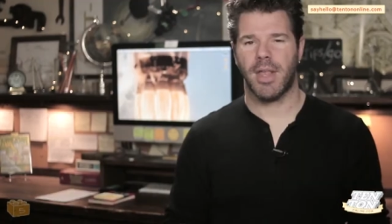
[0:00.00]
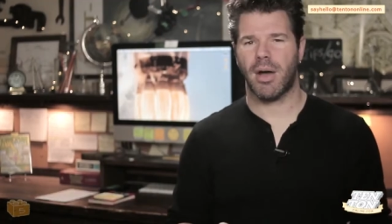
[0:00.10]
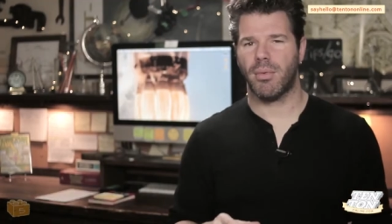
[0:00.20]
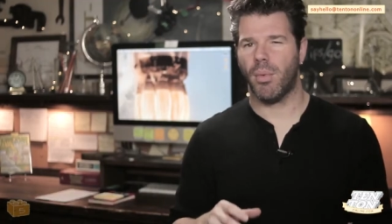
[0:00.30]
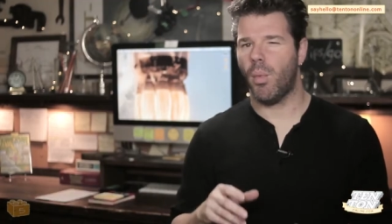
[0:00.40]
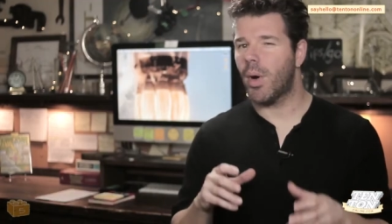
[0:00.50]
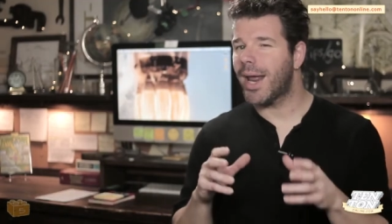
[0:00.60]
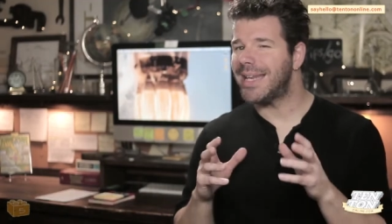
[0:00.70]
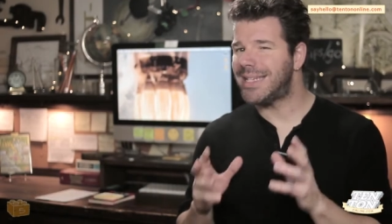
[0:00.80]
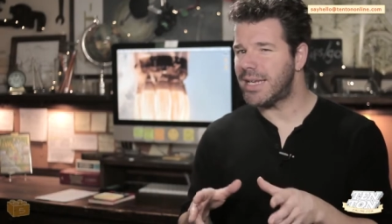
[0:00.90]
Now,
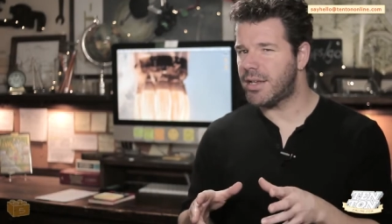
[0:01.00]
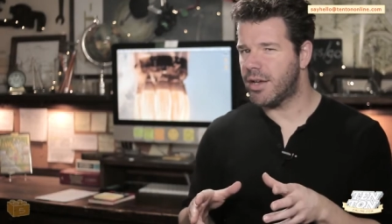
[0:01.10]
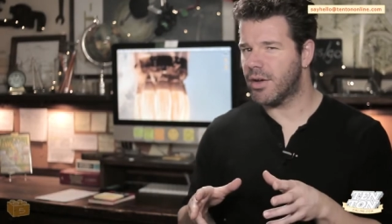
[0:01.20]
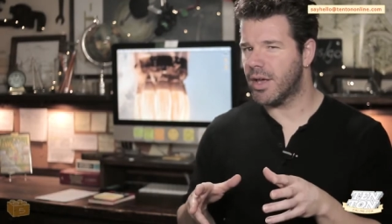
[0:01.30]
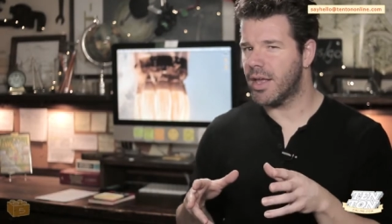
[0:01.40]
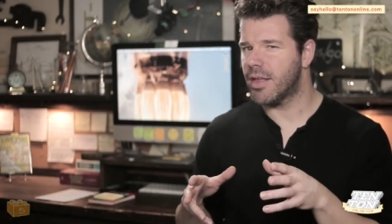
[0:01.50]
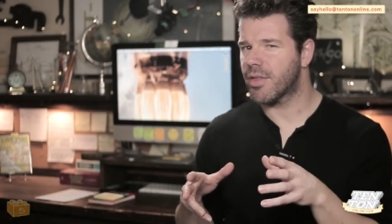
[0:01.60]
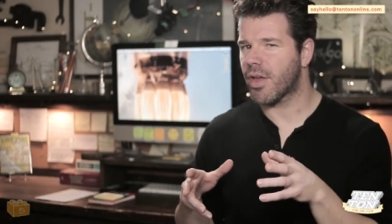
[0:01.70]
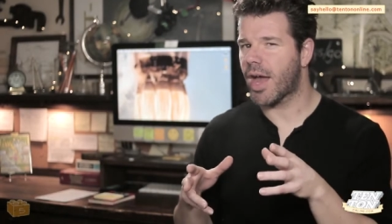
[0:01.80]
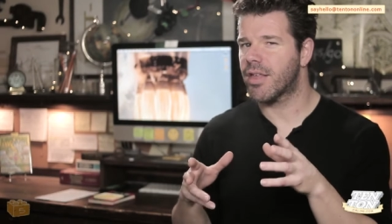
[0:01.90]
what I did here
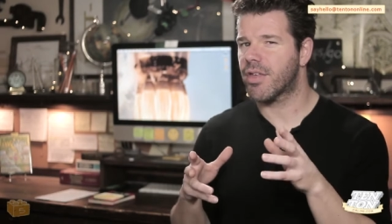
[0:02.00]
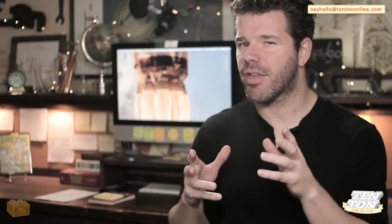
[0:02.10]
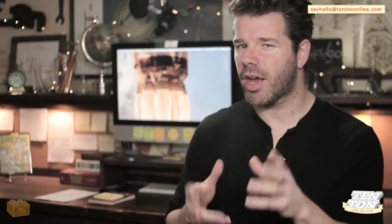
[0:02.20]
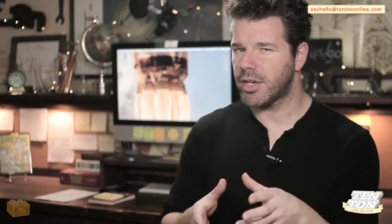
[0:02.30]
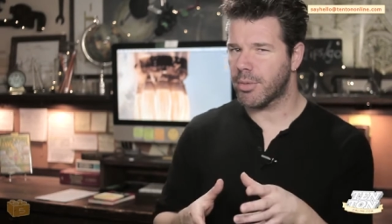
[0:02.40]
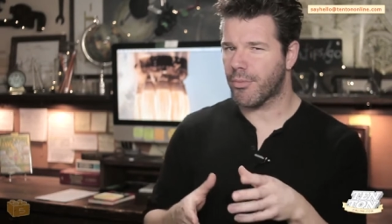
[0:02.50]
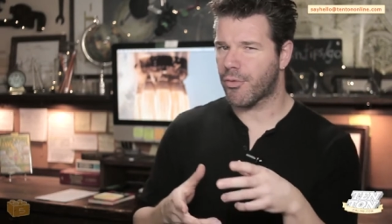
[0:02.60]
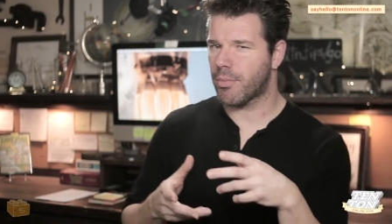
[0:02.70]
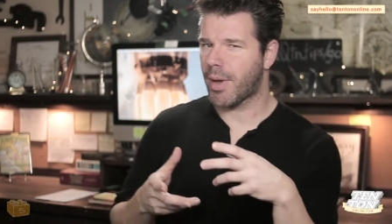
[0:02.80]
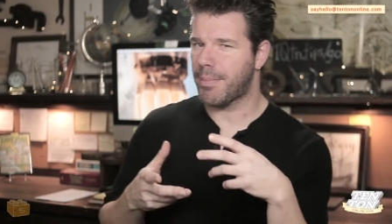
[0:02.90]
is I signed up
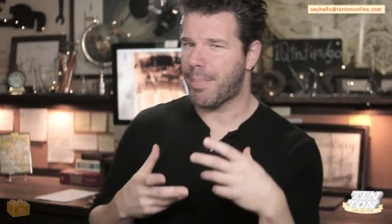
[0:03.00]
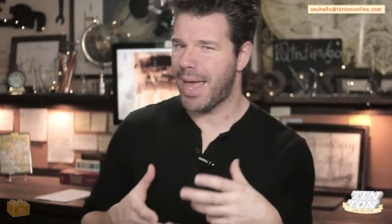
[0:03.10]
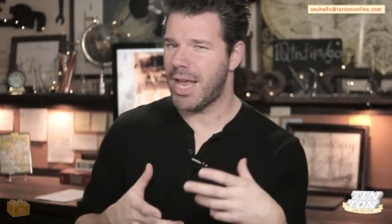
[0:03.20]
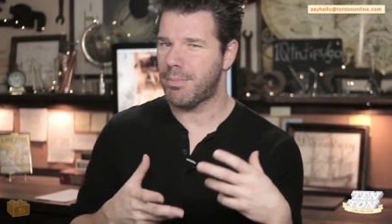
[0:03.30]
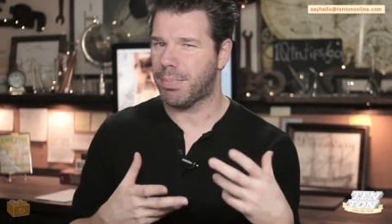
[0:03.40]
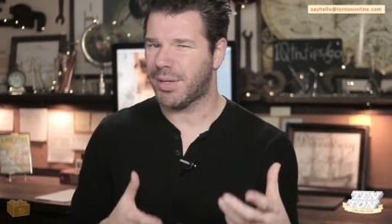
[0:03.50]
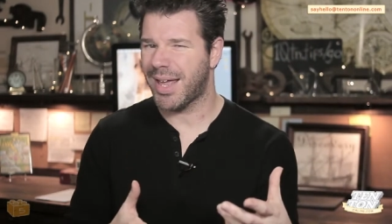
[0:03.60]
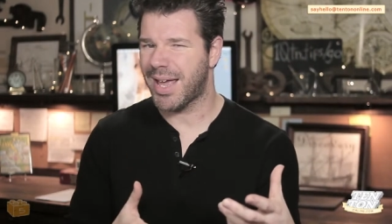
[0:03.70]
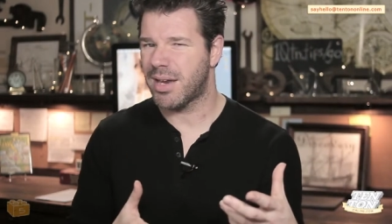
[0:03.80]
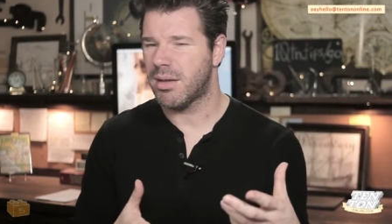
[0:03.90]
for my paid
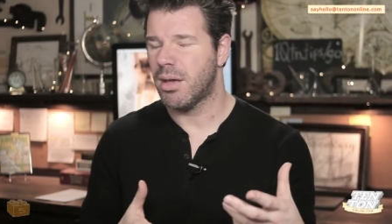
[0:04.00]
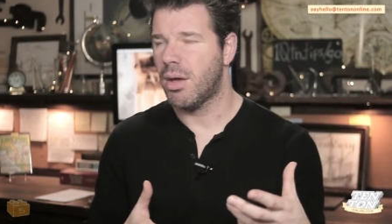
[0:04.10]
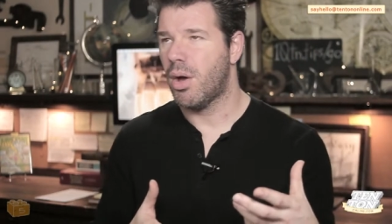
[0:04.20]
plan